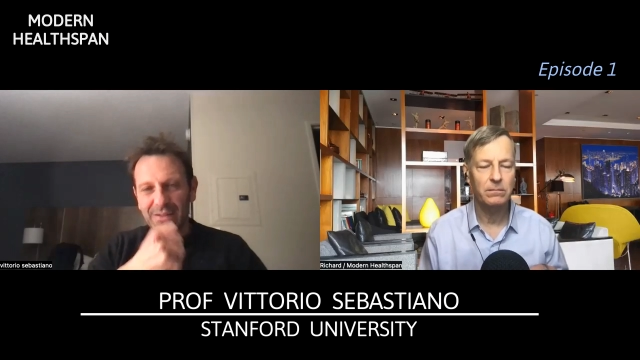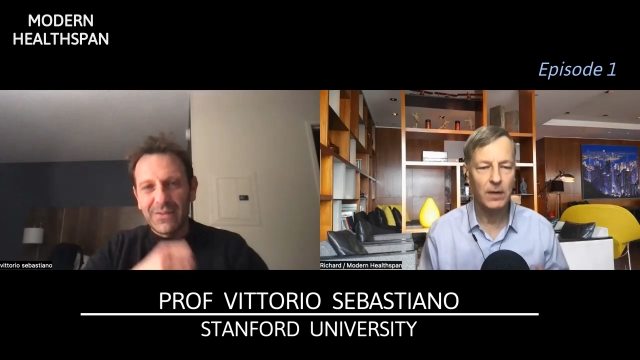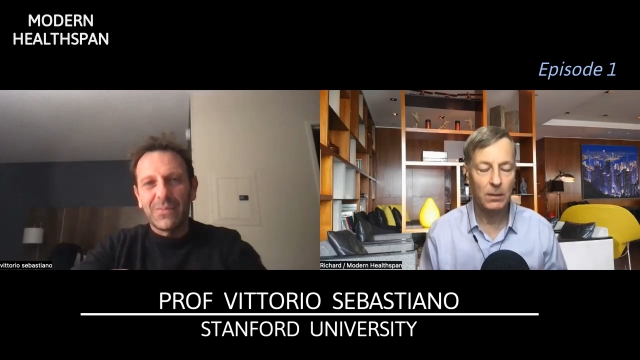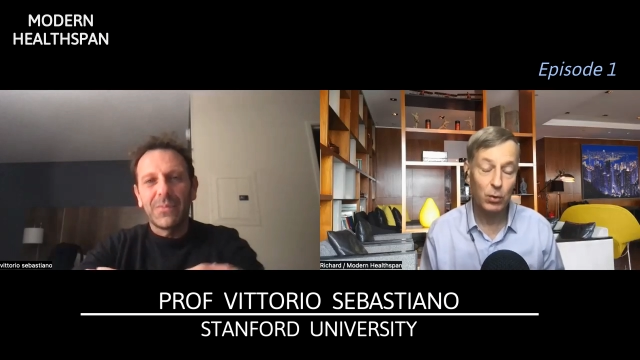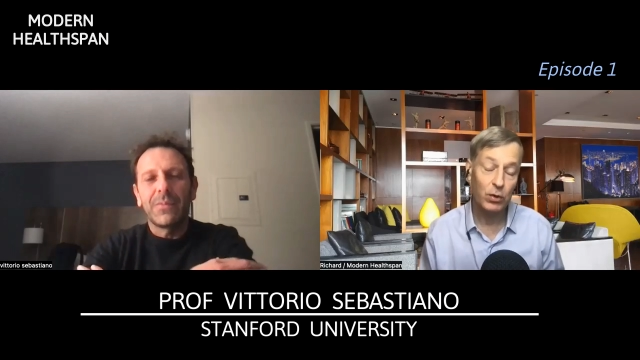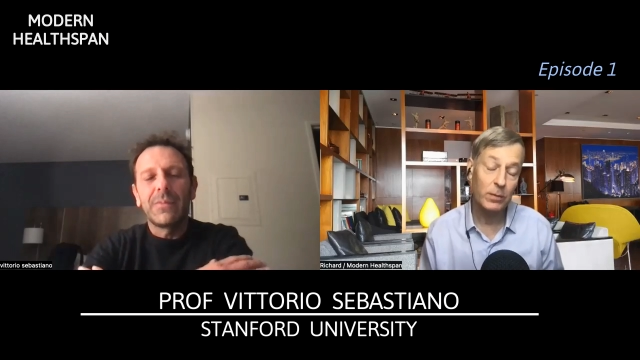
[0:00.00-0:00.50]

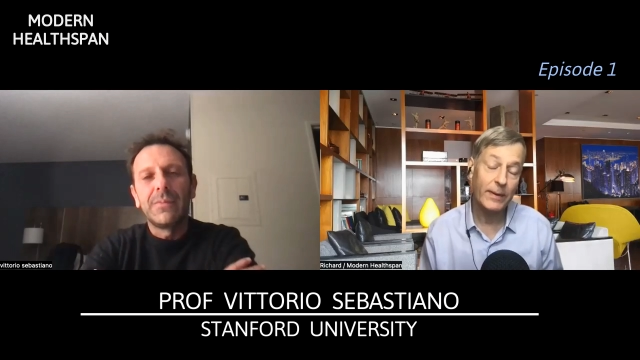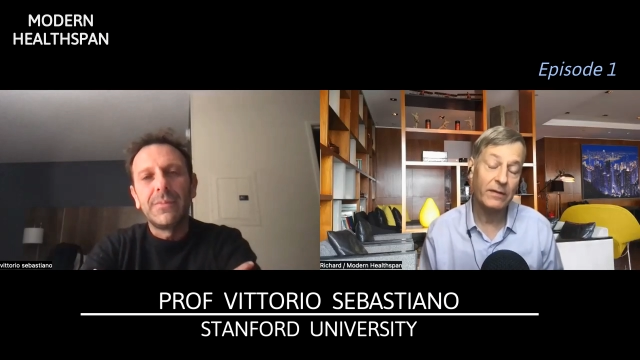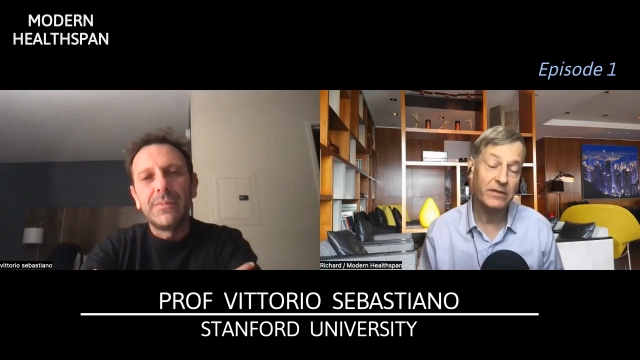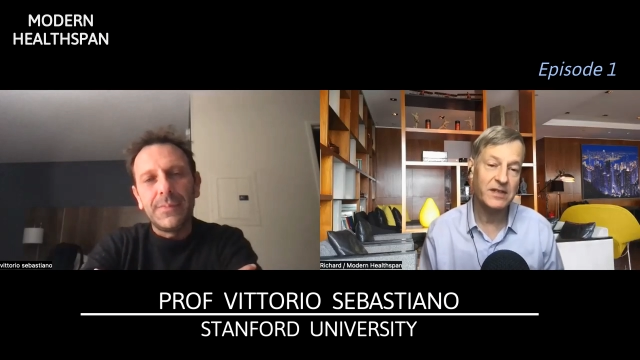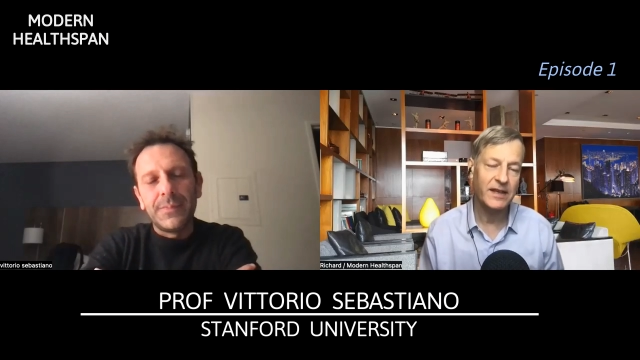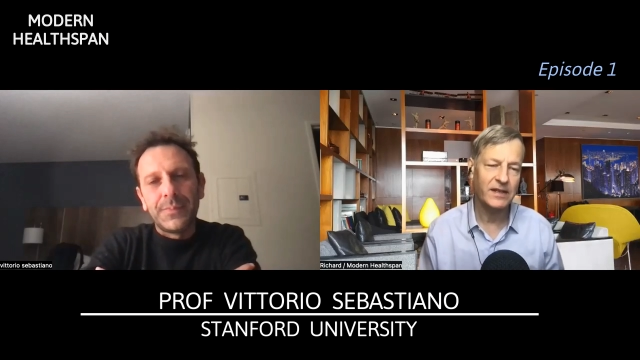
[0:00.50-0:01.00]
Speaker 1: uh, more
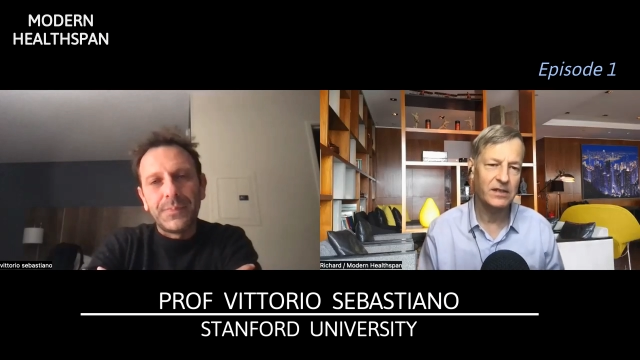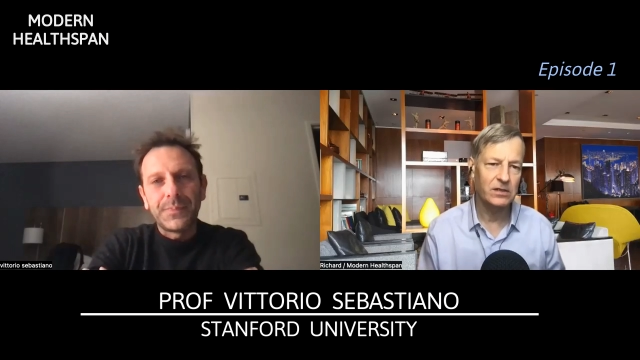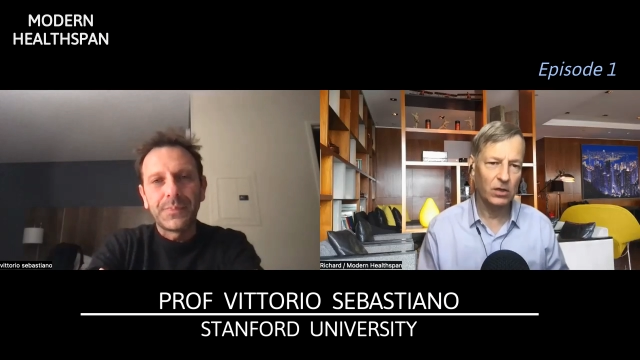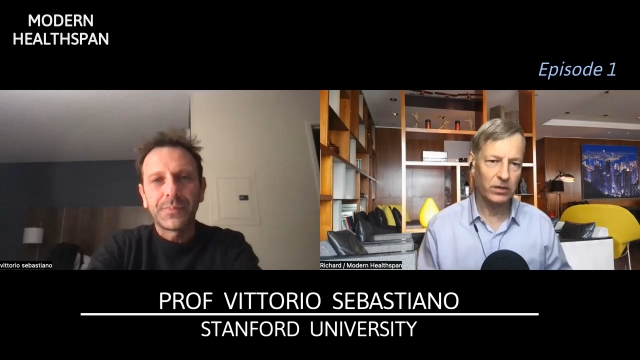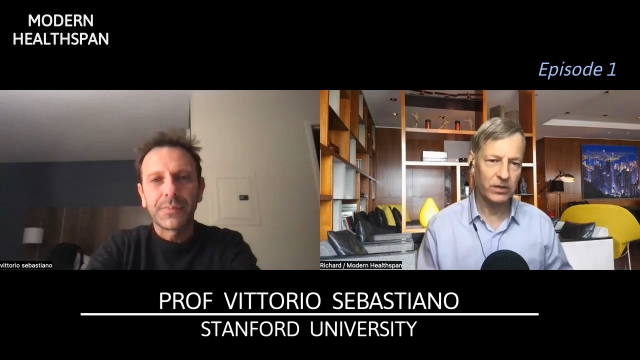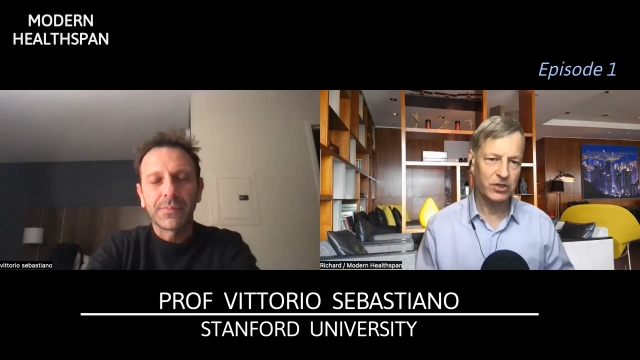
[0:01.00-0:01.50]
about the mm-hmm.
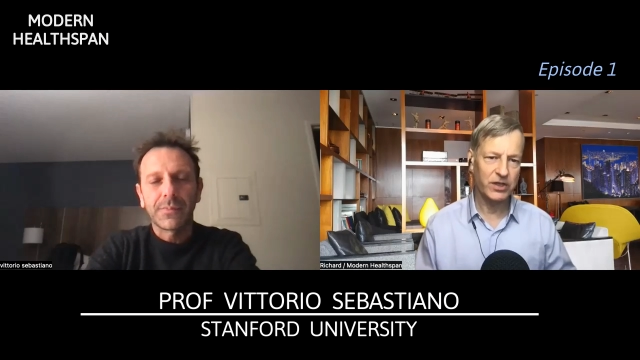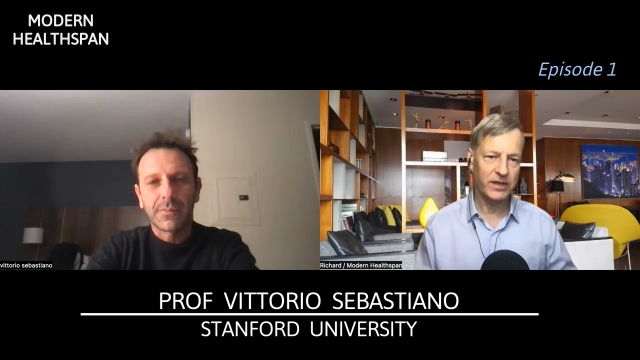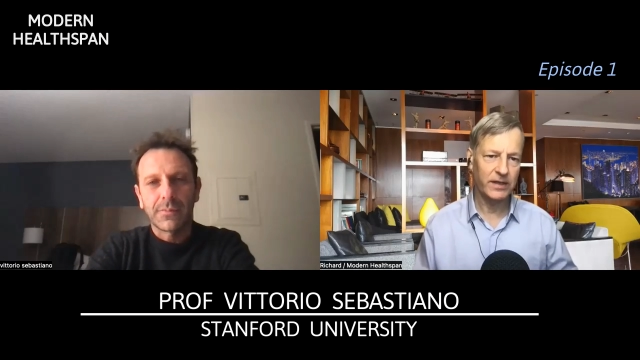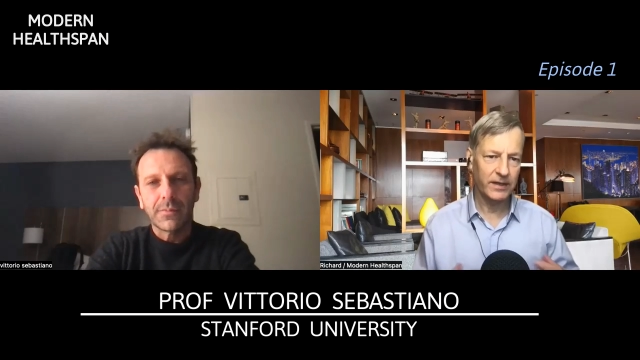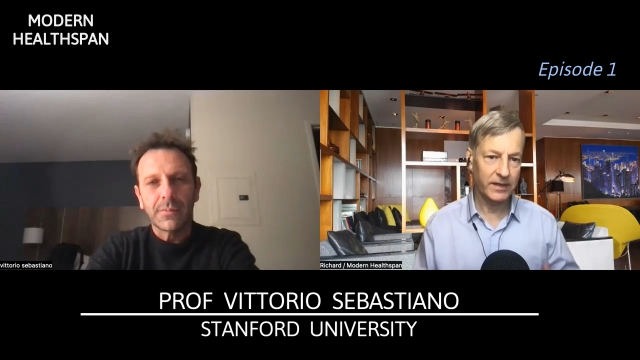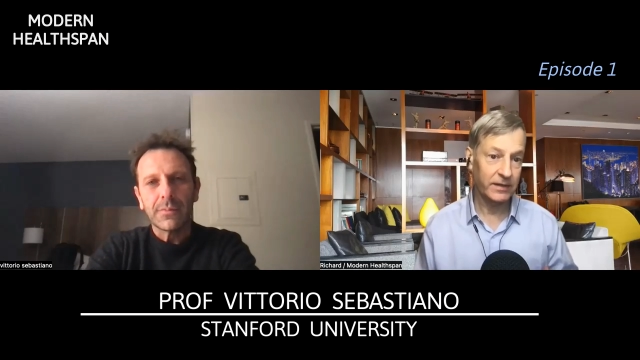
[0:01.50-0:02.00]

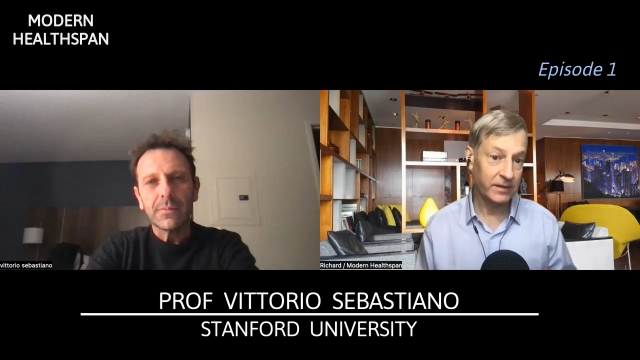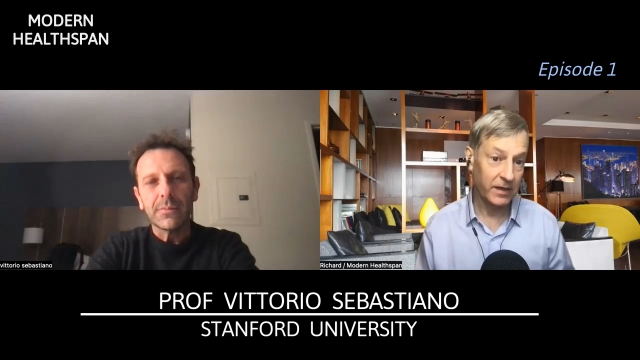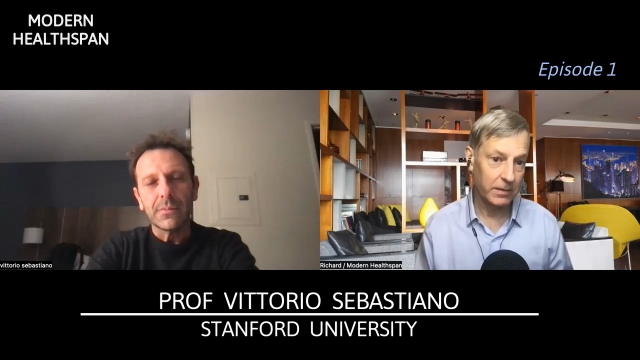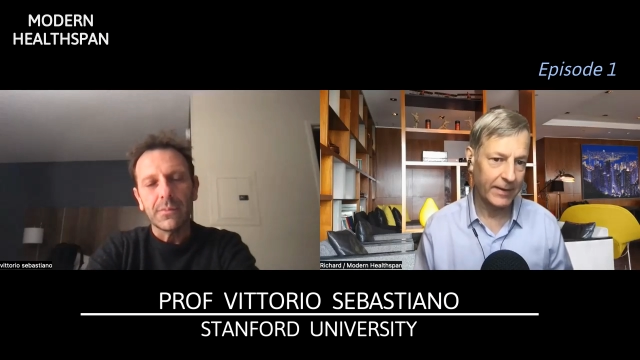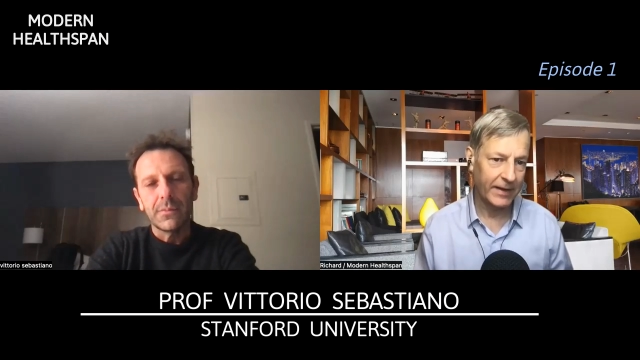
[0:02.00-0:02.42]
technology, like kind of the